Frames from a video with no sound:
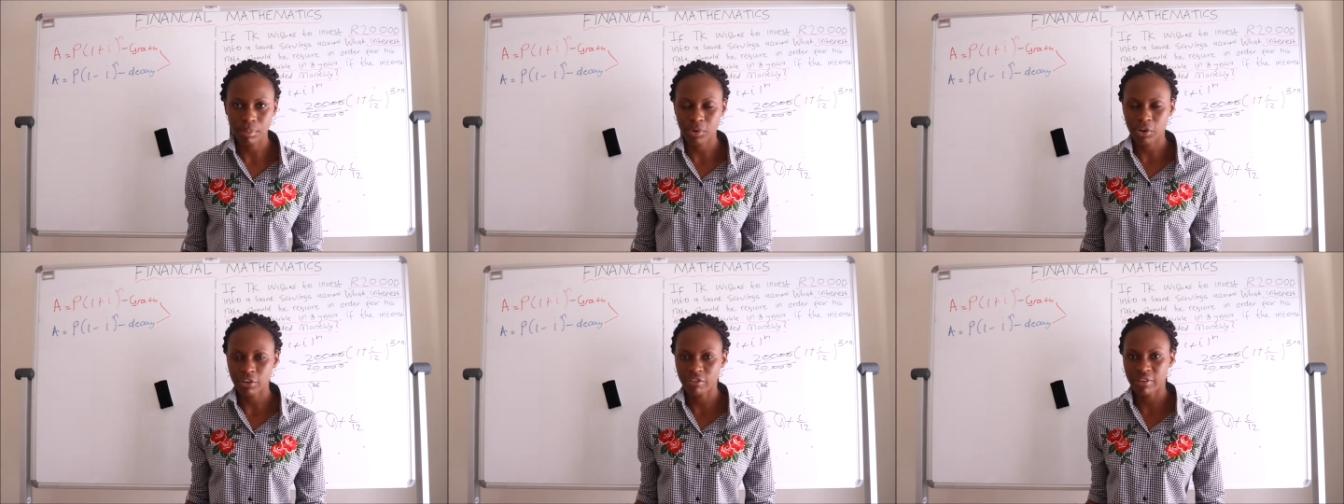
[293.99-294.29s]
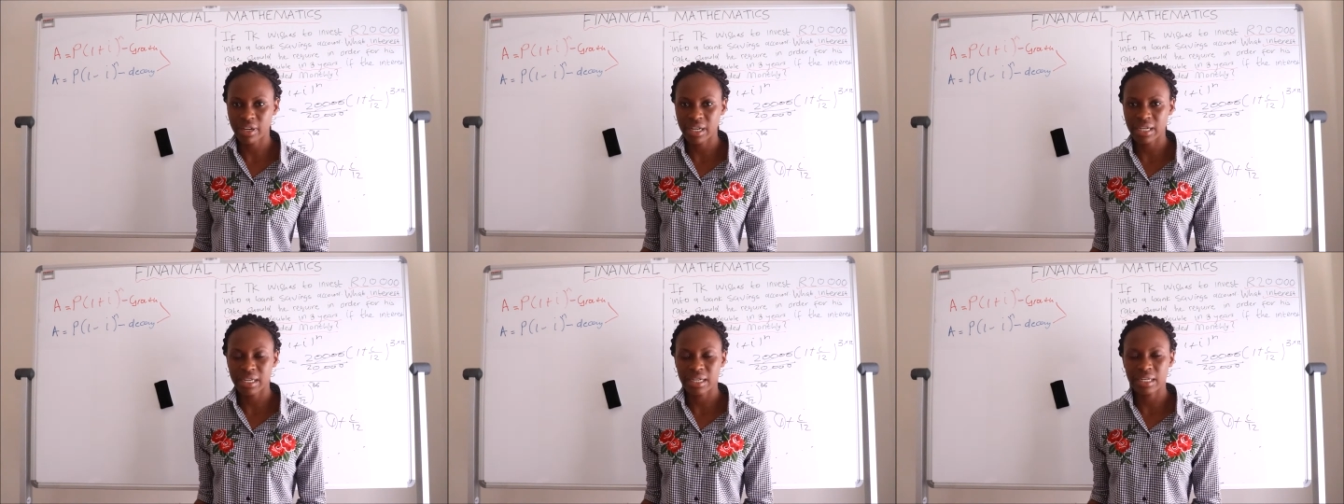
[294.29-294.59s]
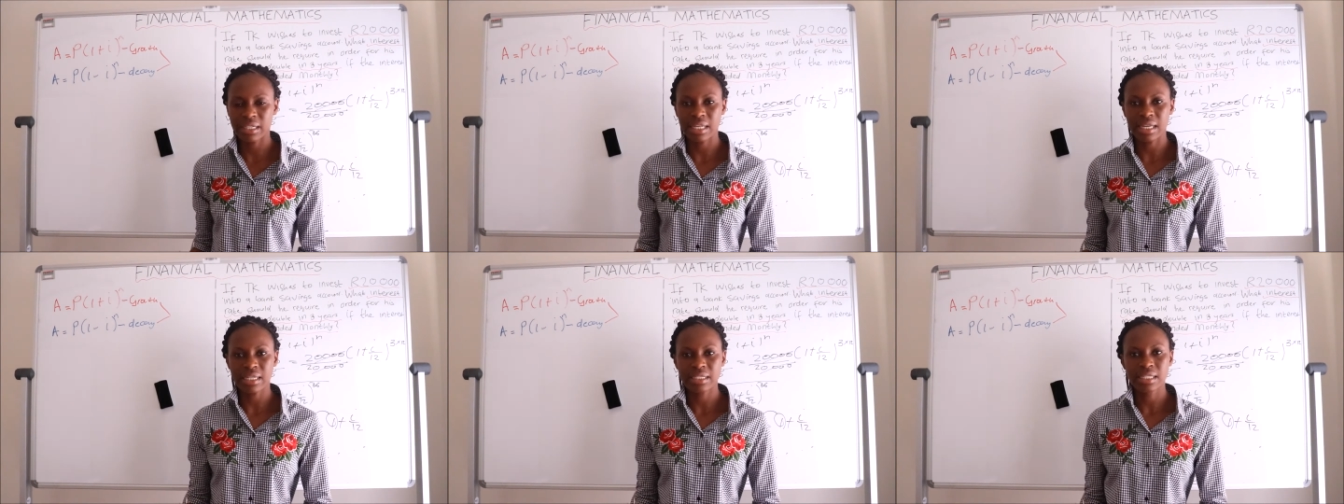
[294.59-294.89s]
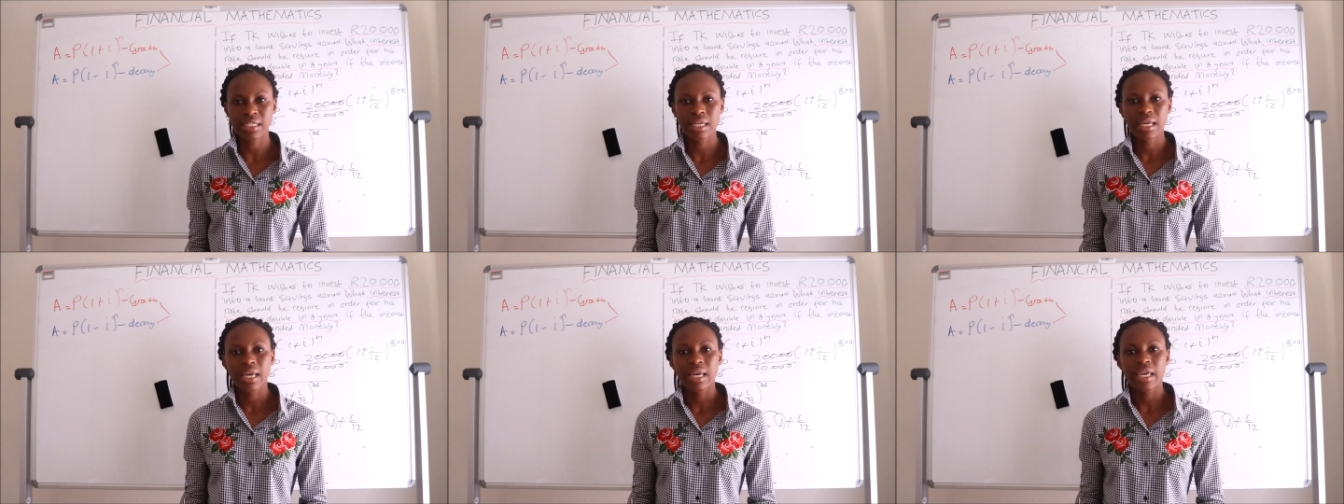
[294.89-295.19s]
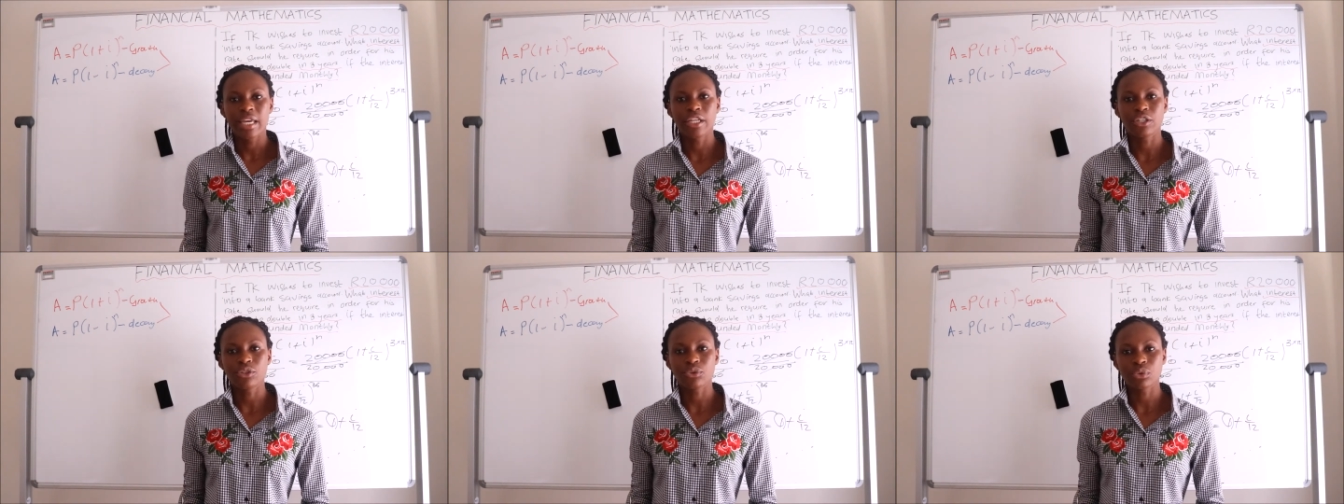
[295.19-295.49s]
provided that
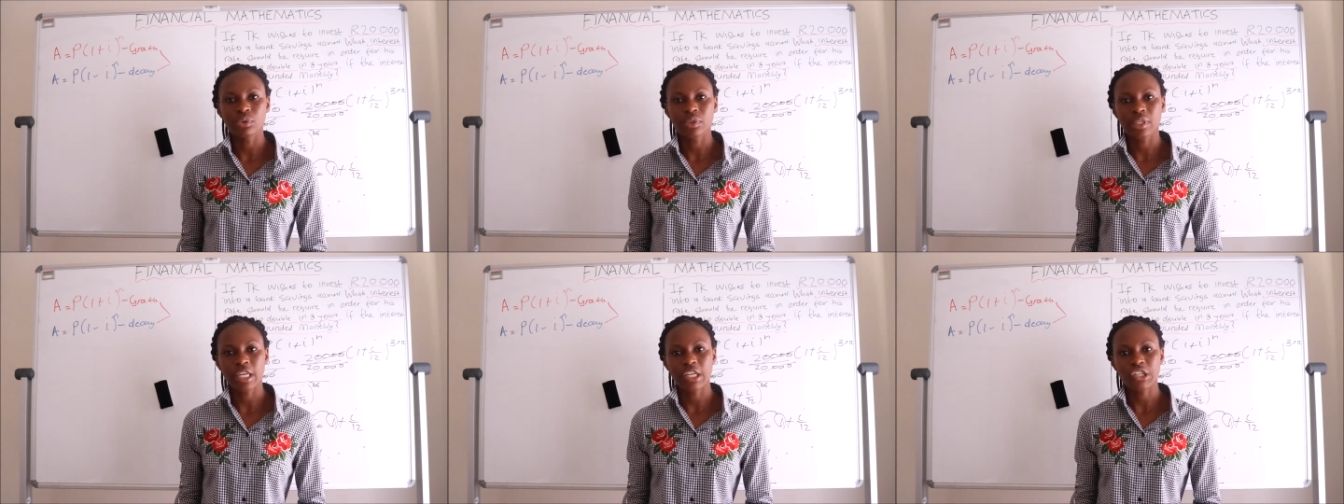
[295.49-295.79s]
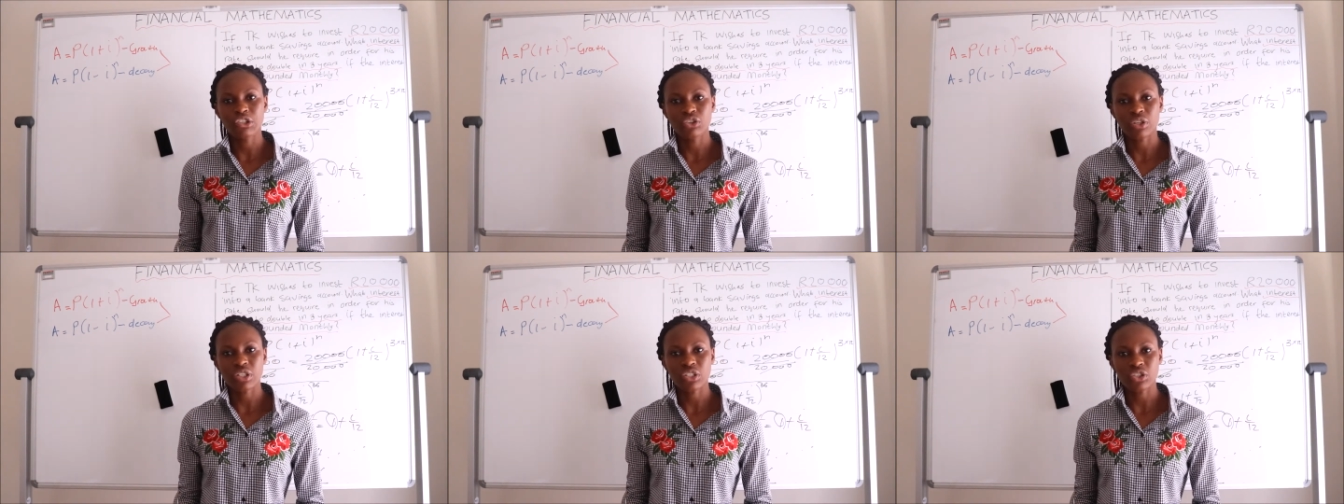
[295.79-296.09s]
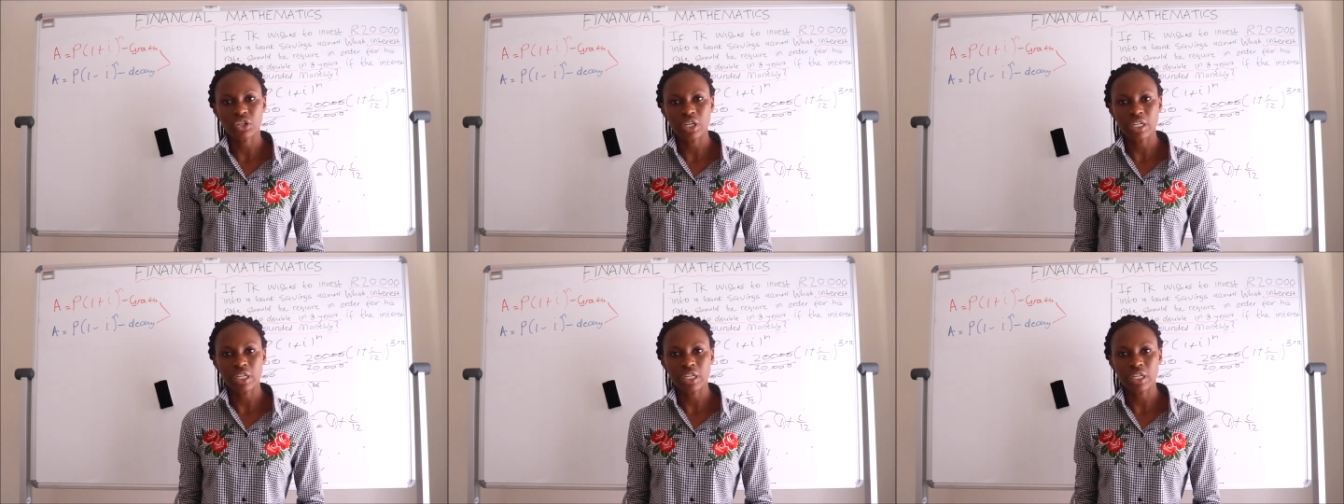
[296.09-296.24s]
the interest